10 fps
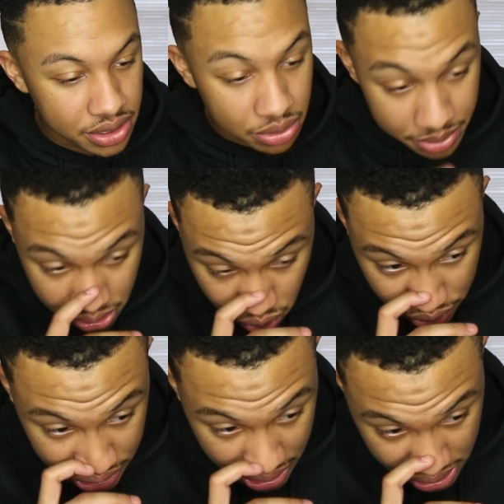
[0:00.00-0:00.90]
This is gonna be a
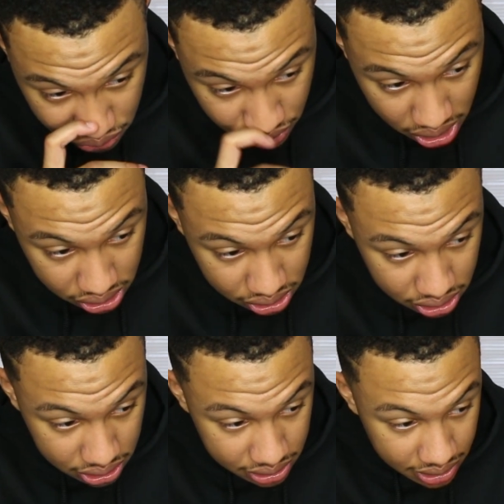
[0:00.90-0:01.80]
quick ass
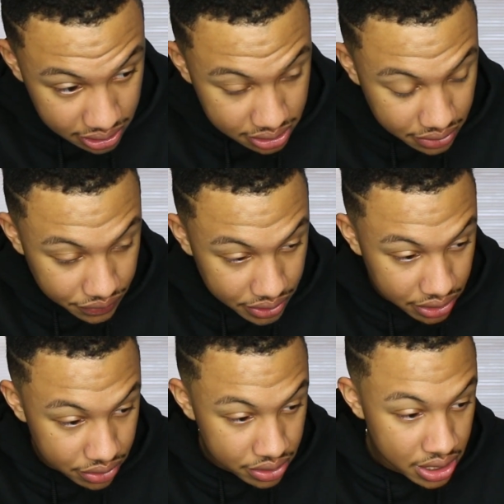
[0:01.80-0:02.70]
reaction. Let's get into the
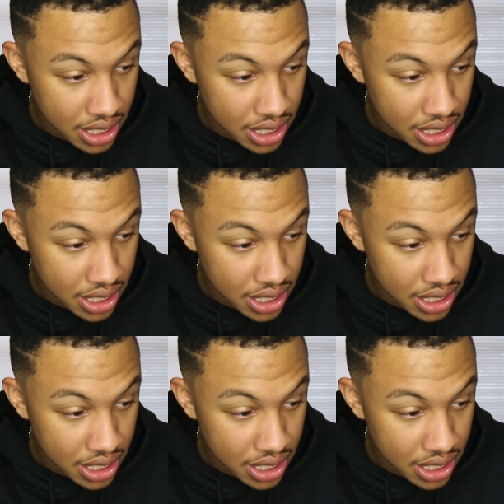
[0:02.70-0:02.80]
video.